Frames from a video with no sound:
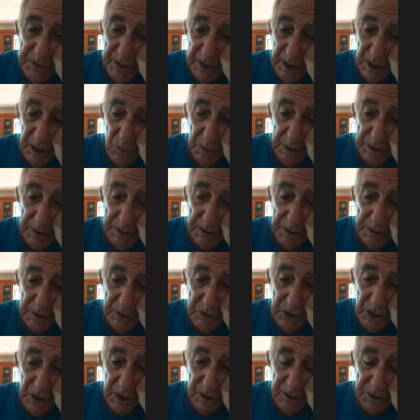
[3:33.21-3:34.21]
then I went to the
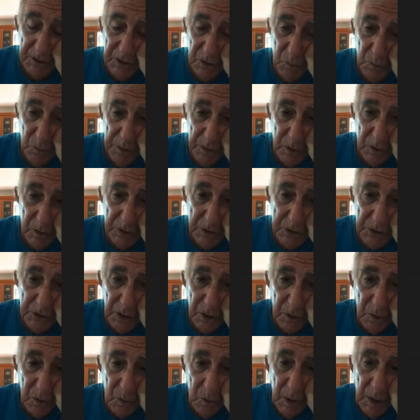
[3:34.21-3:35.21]
Jonathan Winters
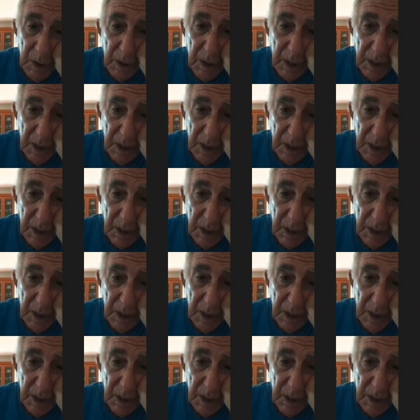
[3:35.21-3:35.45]
Show,